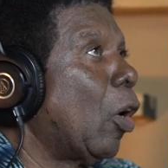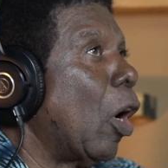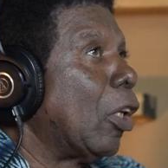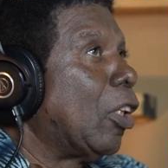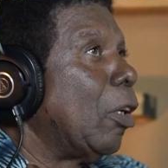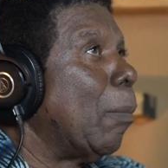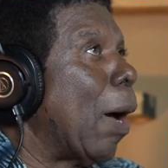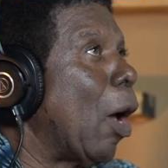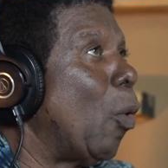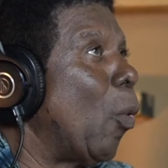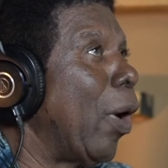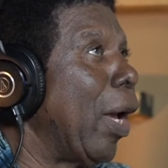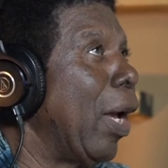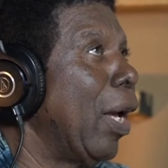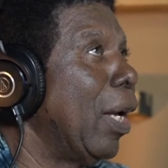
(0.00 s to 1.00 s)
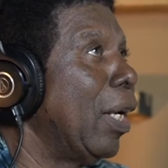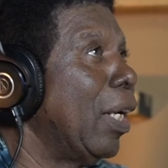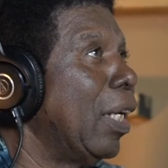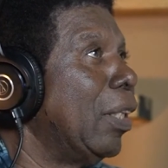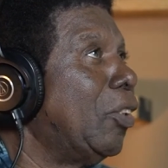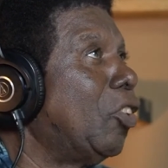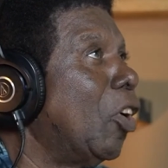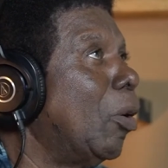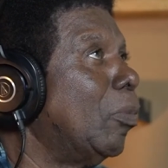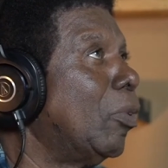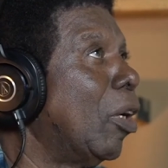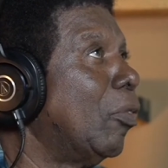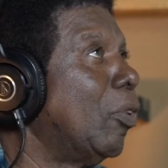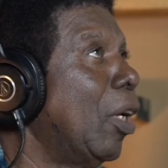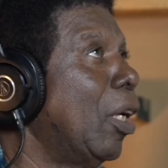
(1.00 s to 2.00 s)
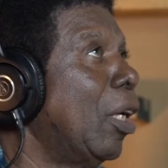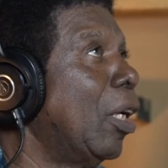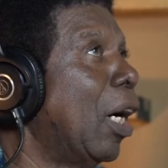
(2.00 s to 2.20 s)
got in my way in terms of